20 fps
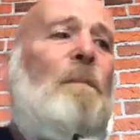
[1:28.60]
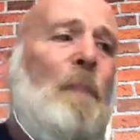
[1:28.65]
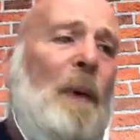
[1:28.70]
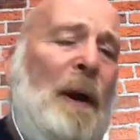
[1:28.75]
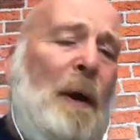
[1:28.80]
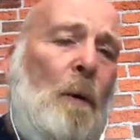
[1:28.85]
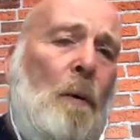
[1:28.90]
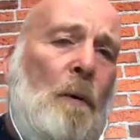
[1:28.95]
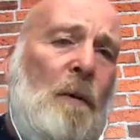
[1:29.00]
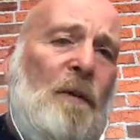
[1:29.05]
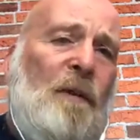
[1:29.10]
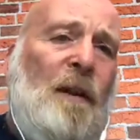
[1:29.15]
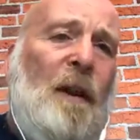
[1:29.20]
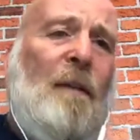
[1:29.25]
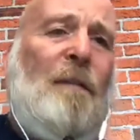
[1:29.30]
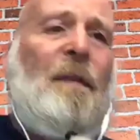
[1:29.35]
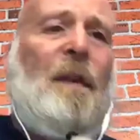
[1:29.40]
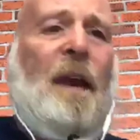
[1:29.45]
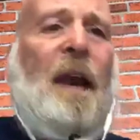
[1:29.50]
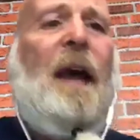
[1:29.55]
bring all the
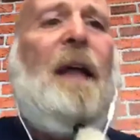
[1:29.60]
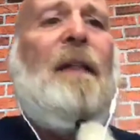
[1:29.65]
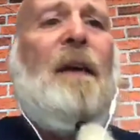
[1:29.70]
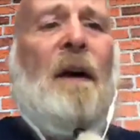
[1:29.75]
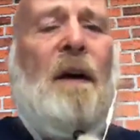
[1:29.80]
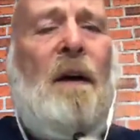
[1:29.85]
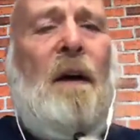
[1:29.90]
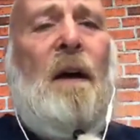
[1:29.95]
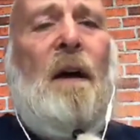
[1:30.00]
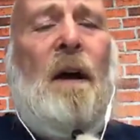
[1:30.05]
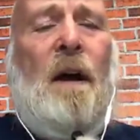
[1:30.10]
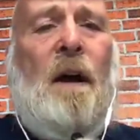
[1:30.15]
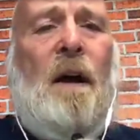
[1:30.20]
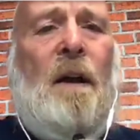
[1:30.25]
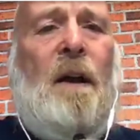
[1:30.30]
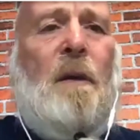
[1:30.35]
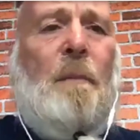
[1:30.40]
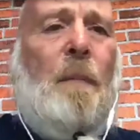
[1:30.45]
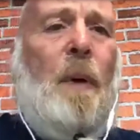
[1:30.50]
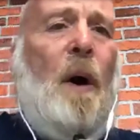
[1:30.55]
stuff together,
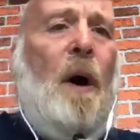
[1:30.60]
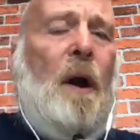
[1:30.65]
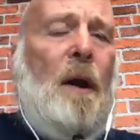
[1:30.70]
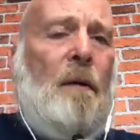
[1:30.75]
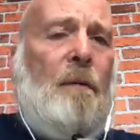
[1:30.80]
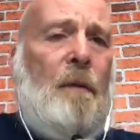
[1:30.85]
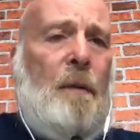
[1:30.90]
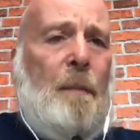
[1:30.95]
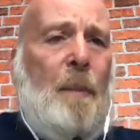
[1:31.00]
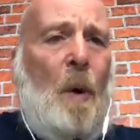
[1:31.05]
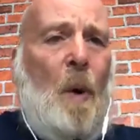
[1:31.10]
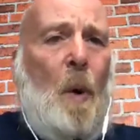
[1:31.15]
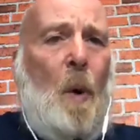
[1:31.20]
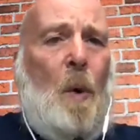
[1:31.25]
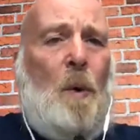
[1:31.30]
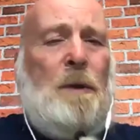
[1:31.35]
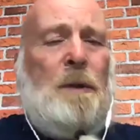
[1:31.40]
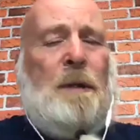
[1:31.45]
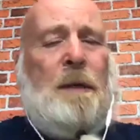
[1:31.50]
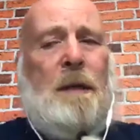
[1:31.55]
compile a
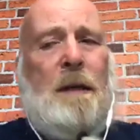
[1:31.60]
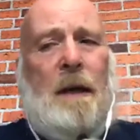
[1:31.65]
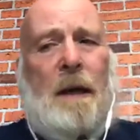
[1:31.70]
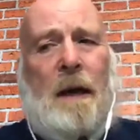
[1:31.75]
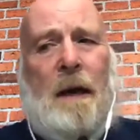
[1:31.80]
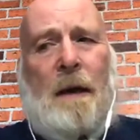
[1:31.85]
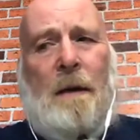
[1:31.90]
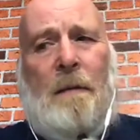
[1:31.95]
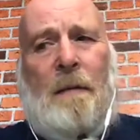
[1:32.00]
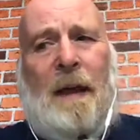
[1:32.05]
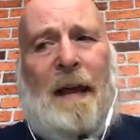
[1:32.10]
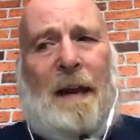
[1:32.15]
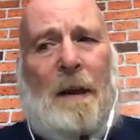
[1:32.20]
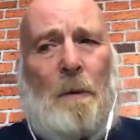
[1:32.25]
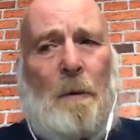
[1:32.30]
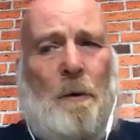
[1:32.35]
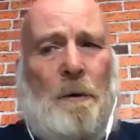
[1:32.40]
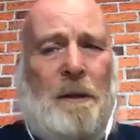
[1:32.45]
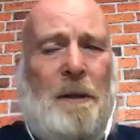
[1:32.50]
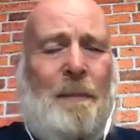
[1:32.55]
report. Then
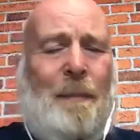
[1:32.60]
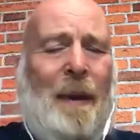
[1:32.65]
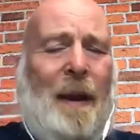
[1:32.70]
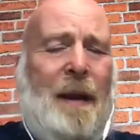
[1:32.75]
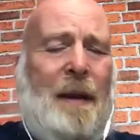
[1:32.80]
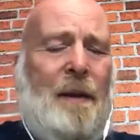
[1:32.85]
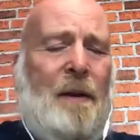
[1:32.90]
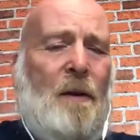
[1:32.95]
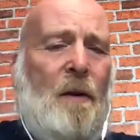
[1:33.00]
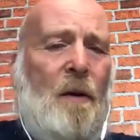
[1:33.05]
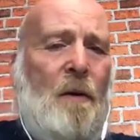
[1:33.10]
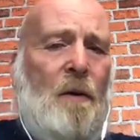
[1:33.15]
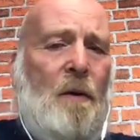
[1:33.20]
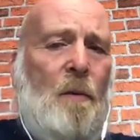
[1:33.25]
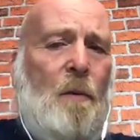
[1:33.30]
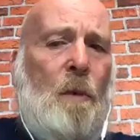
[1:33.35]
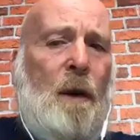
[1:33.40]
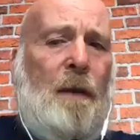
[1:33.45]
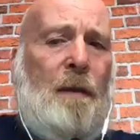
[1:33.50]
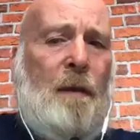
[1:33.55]
it will depend
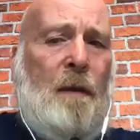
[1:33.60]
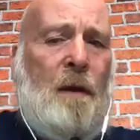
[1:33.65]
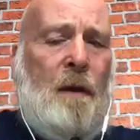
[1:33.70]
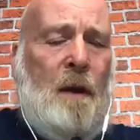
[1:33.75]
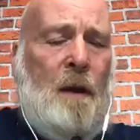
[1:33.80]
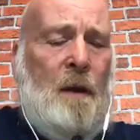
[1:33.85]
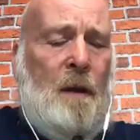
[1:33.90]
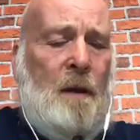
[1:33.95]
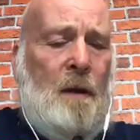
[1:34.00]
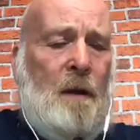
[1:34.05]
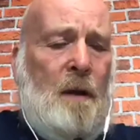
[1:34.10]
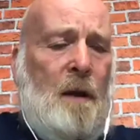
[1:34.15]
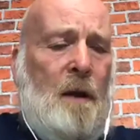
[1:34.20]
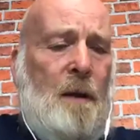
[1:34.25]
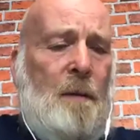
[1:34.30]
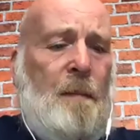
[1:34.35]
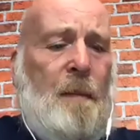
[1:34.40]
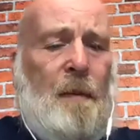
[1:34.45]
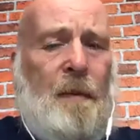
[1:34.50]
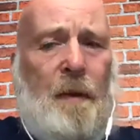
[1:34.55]
on whether
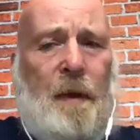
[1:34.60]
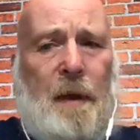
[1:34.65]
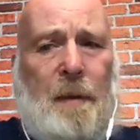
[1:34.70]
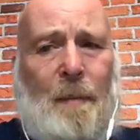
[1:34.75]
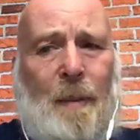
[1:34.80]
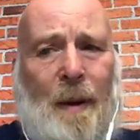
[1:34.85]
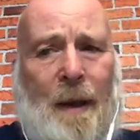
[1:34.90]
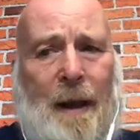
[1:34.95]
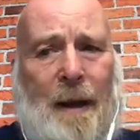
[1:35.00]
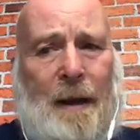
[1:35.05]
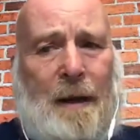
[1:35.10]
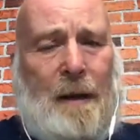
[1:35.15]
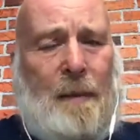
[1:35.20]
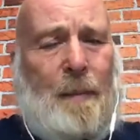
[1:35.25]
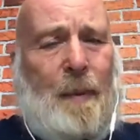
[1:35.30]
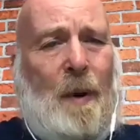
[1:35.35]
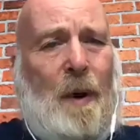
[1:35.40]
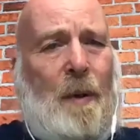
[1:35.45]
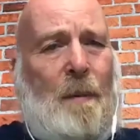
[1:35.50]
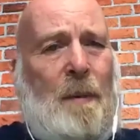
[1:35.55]
the planning
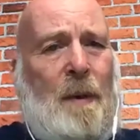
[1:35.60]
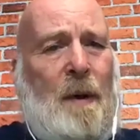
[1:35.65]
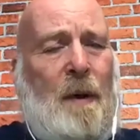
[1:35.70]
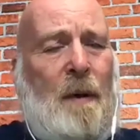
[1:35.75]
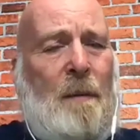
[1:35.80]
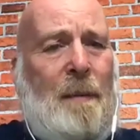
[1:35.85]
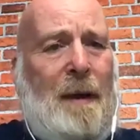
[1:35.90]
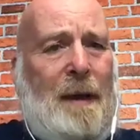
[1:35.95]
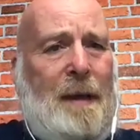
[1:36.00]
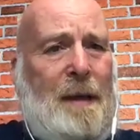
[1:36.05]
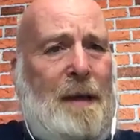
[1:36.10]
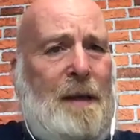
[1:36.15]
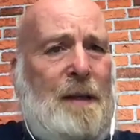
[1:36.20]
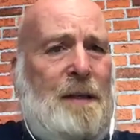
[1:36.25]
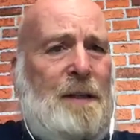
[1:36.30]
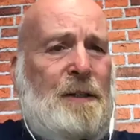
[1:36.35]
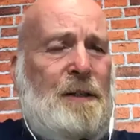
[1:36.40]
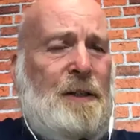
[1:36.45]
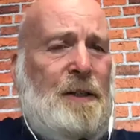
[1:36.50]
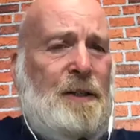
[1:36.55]
department are making a
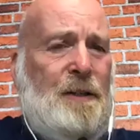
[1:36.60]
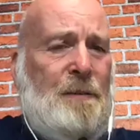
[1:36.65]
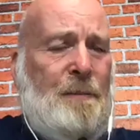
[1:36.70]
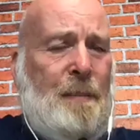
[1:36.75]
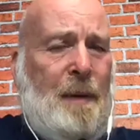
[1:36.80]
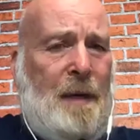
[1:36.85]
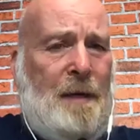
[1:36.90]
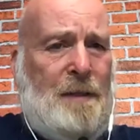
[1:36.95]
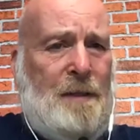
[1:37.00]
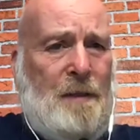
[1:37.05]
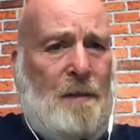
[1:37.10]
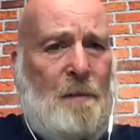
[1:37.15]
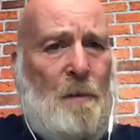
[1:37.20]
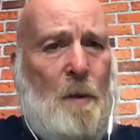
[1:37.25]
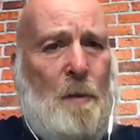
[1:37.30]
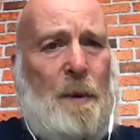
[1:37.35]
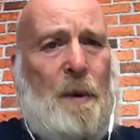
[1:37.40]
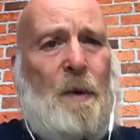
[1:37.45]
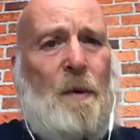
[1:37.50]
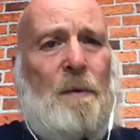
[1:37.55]
decision based on
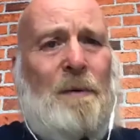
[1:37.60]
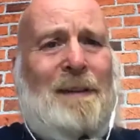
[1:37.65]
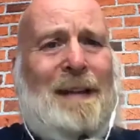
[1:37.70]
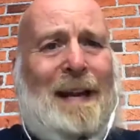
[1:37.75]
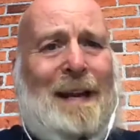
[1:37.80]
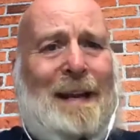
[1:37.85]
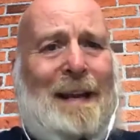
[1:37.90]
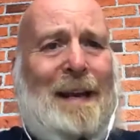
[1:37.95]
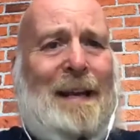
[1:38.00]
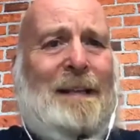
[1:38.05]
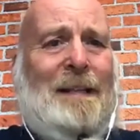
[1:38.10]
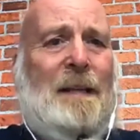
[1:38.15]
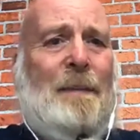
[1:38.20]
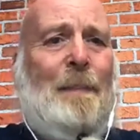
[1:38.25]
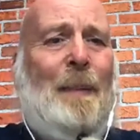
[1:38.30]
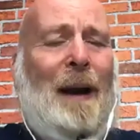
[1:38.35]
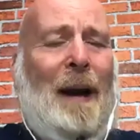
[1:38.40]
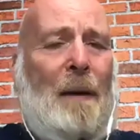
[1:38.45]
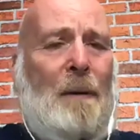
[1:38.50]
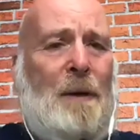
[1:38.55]
what we call
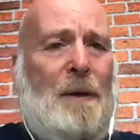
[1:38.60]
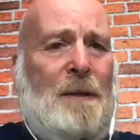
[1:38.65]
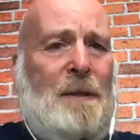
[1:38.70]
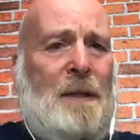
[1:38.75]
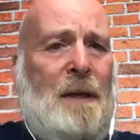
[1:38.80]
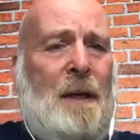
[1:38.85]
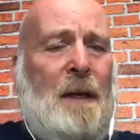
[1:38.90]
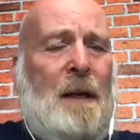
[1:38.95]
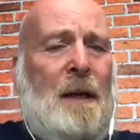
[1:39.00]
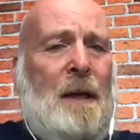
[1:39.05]
delegated powers.